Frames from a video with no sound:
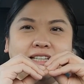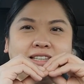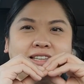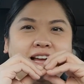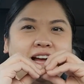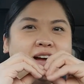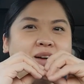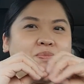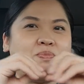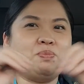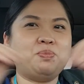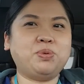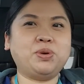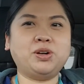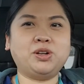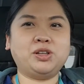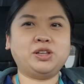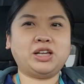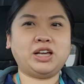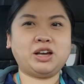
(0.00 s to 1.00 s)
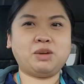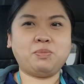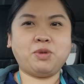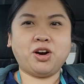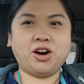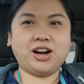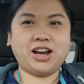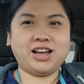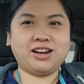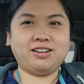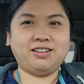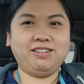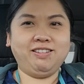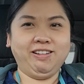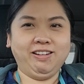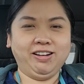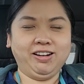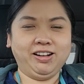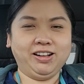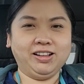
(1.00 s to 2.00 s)
not pulling apart at
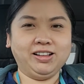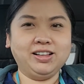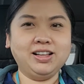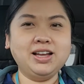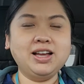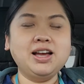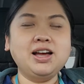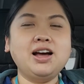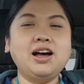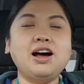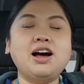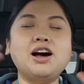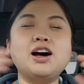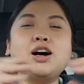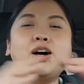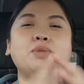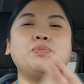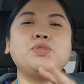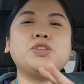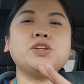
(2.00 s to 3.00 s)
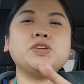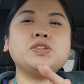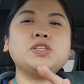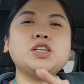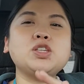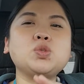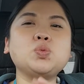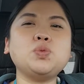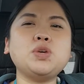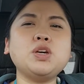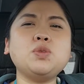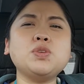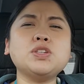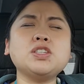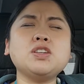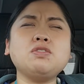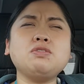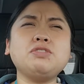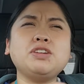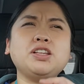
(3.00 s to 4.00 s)
all. Uh, so this week
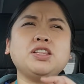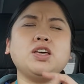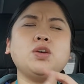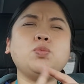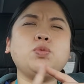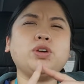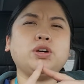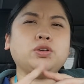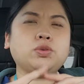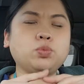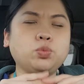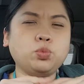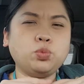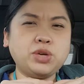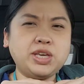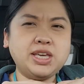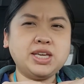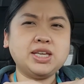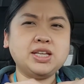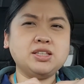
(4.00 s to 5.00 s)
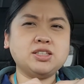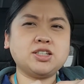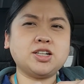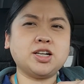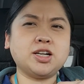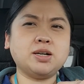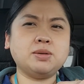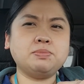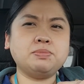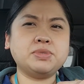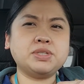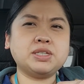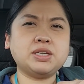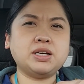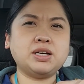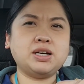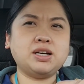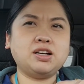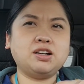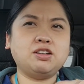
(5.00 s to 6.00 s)
was a really weird week in terms
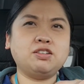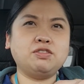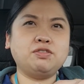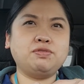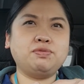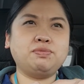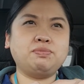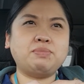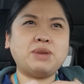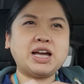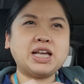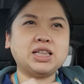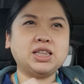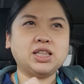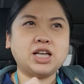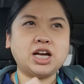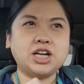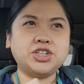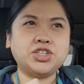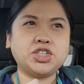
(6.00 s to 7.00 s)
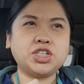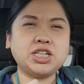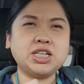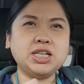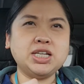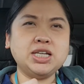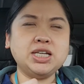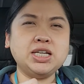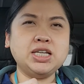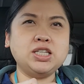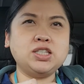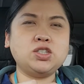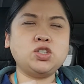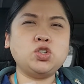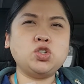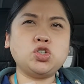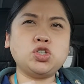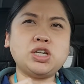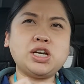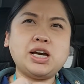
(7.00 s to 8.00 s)
of my lunches.
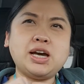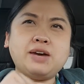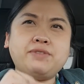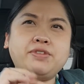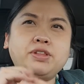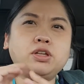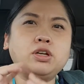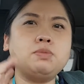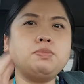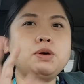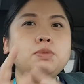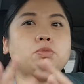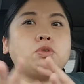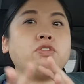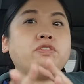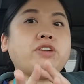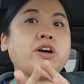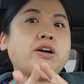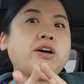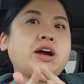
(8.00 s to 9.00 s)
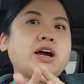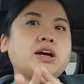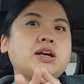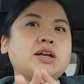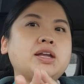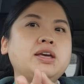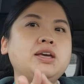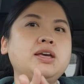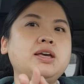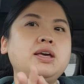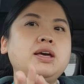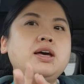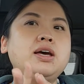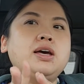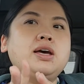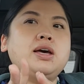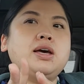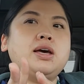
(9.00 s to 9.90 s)
Usually I have a little bit more variety